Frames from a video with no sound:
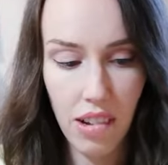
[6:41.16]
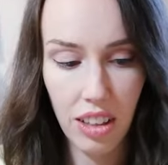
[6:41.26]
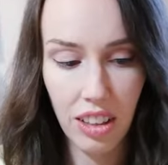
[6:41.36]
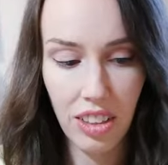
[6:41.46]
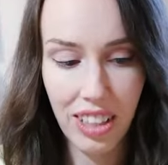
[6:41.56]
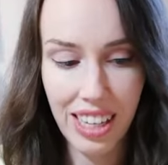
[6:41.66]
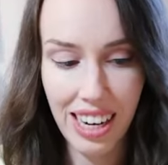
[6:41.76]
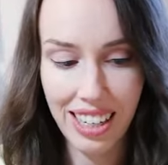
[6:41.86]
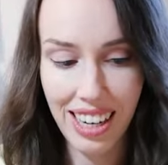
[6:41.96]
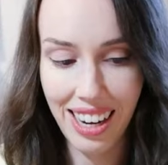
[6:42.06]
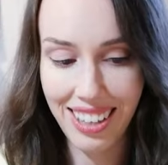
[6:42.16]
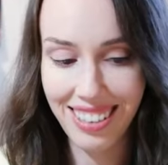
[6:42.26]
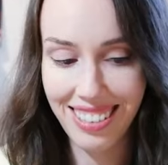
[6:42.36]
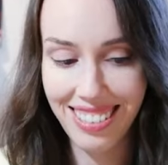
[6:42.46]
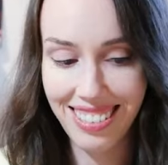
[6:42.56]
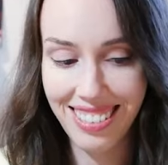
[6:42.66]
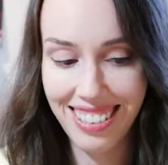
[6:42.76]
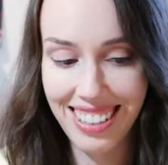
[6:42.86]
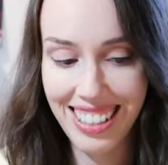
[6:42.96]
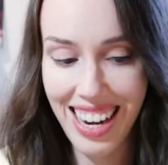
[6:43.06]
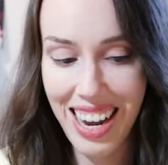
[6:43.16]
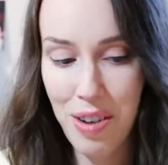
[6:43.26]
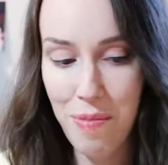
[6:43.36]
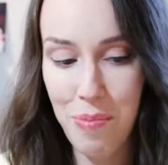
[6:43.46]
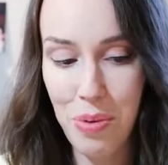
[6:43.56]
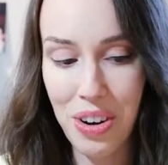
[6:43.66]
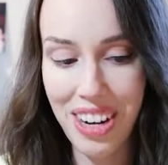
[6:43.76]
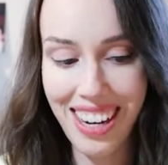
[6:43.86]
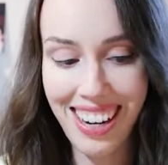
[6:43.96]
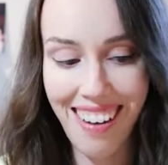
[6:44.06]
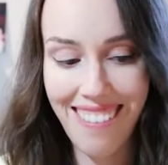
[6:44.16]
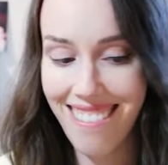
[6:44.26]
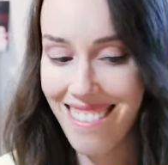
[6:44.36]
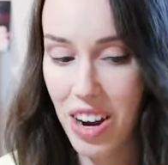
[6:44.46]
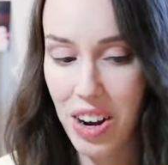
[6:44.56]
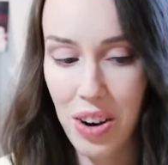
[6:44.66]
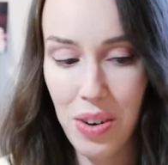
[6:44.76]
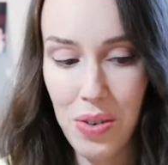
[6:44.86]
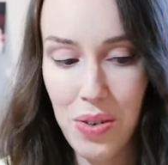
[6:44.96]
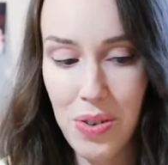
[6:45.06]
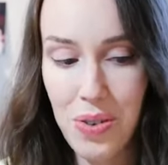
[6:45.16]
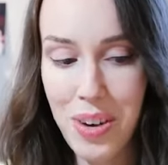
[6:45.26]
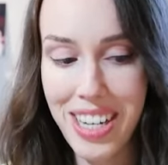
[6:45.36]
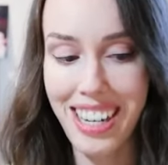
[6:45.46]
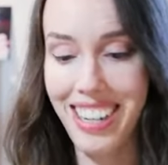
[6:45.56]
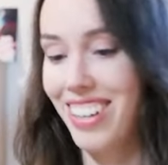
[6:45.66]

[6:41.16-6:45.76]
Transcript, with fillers: Look at that again. Damn, boy. Woo-wee. All